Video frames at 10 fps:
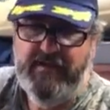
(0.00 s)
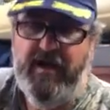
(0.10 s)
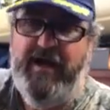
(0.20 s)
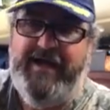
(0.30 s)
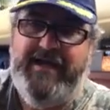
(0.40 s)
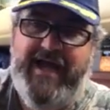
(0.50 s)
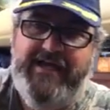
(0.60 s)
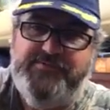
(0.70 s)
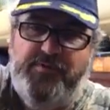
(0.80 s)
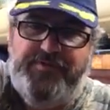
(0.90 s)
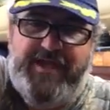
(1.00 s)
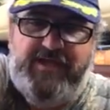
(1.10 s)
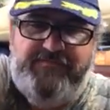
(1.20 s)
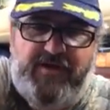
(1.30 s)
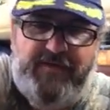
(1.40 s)
All right, guys, well, thank
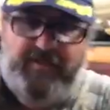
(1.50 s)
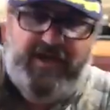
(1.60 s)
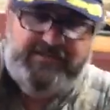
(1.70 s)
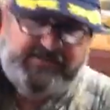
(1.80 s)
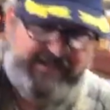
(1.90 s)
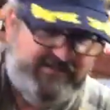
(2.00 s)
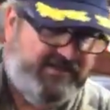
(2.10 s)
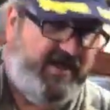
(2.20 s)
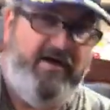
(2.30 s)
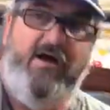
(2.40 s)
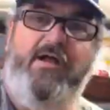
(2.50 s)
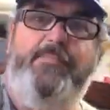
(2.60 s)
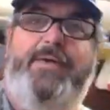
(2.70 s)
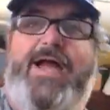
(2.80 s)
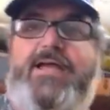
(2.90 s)
you very much. That's our
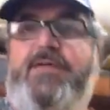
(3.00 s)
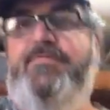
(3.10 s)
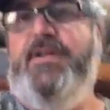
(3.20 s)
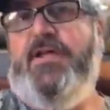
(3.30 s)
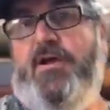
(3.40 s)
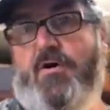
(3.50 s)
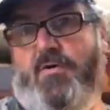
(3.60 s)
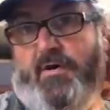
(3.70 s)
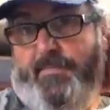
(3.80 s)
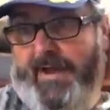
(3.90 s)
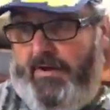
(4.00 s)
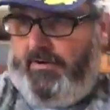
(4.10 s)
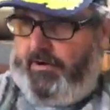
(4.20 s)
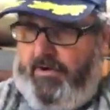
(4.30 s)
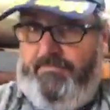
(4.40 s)
unpacking video or mail
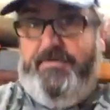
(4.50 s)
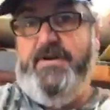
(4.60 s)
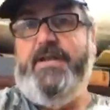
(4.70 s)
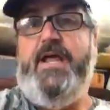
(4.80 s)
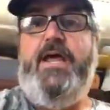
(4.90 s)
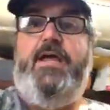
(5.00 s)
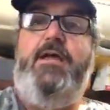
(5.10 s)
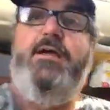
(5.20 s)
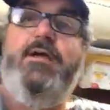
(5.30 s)
call for today.